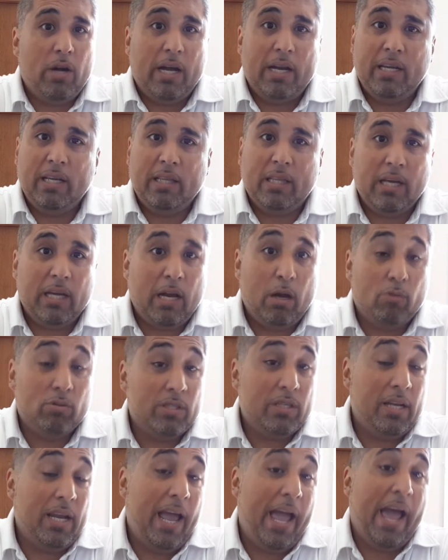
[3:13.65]
I didn't think I was
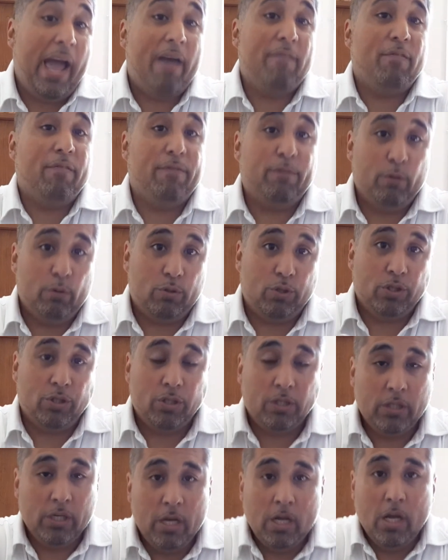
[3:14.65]
going to have a
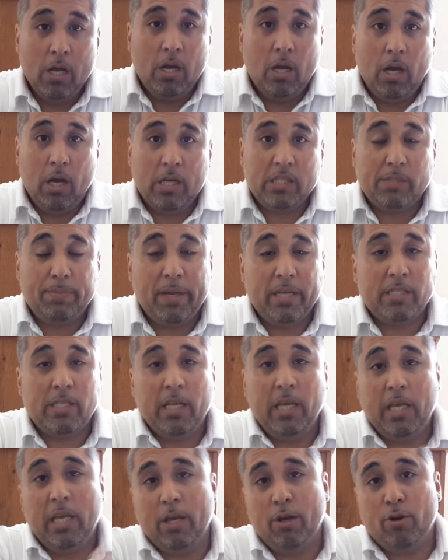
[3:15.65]
future,
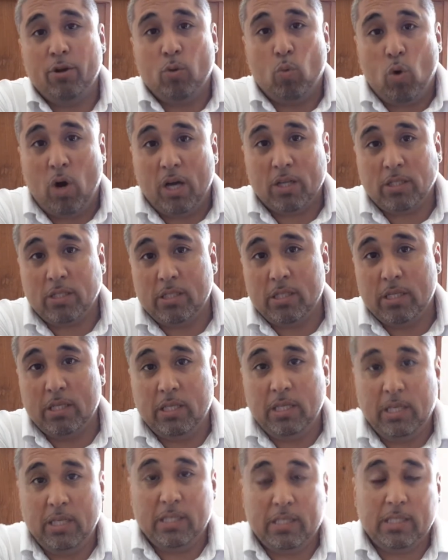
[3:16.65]
especially here in Washington,
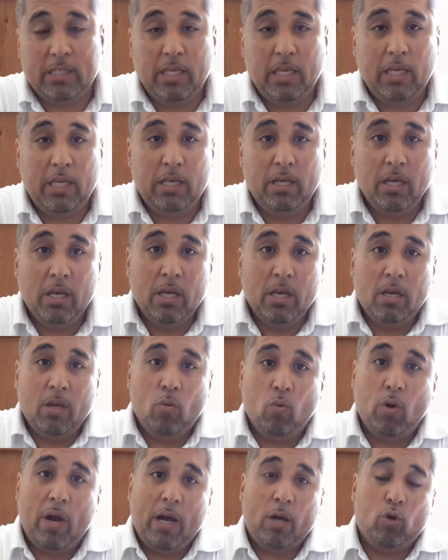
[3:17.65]
D.C.,
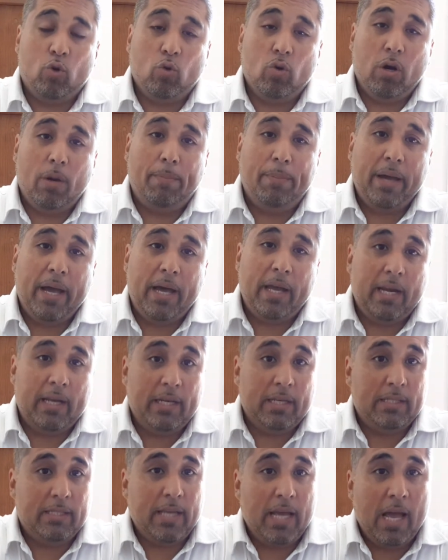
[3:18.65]
where I grew up at. At
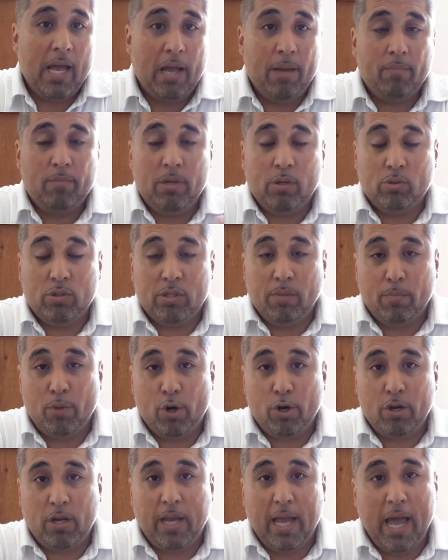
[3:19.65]
the time, it was the
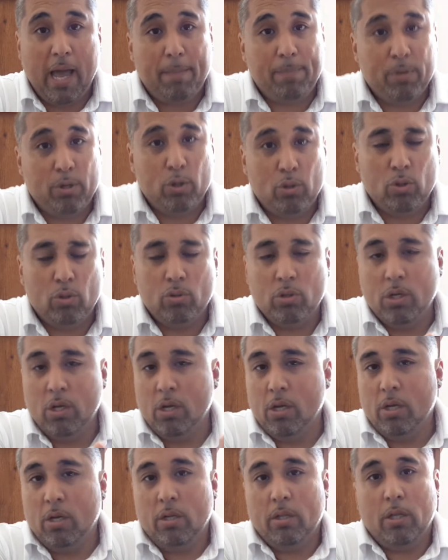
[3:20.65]
murder capital.
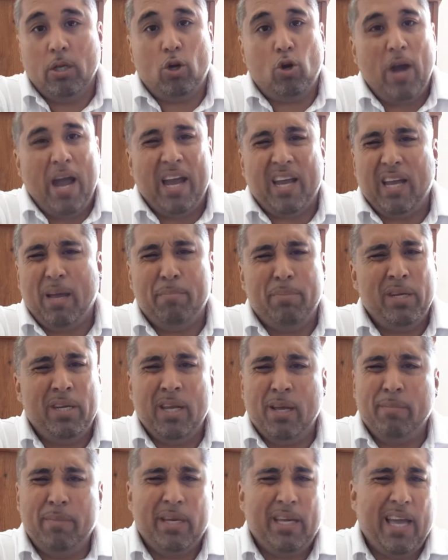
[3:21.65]
The crack
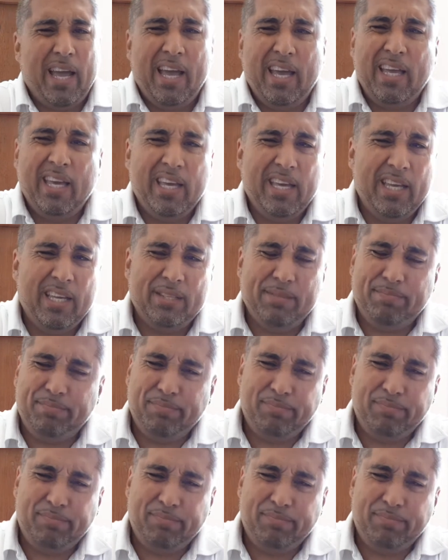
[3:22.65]
epidemic had hit.